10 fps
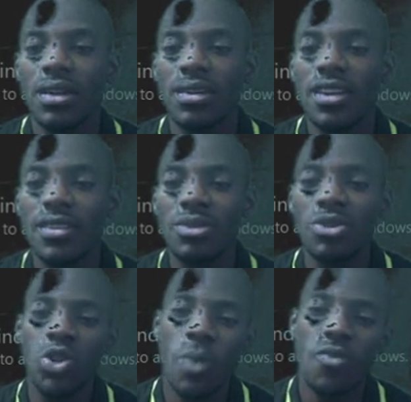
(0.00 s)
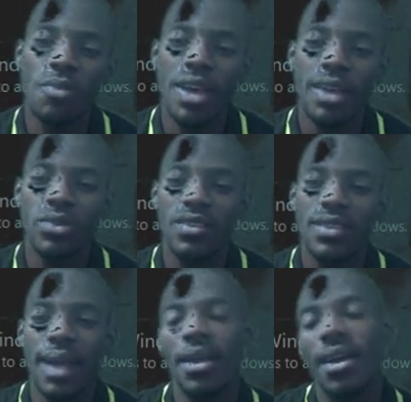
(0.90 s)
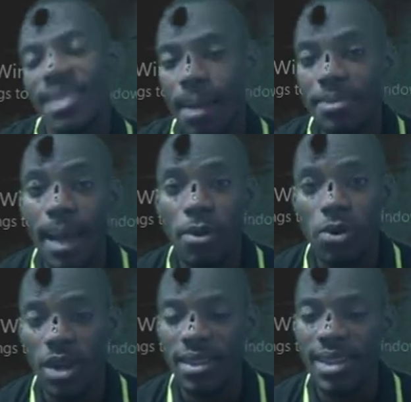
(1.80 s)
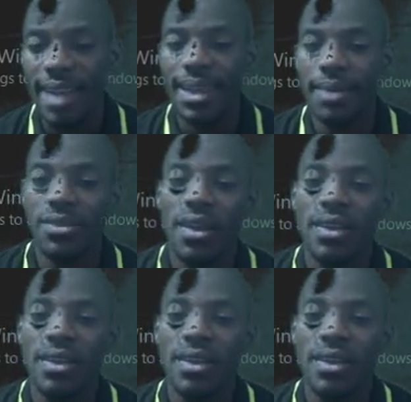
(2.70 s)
This 3 will jump from here to this side. That means I'm correcting like terms.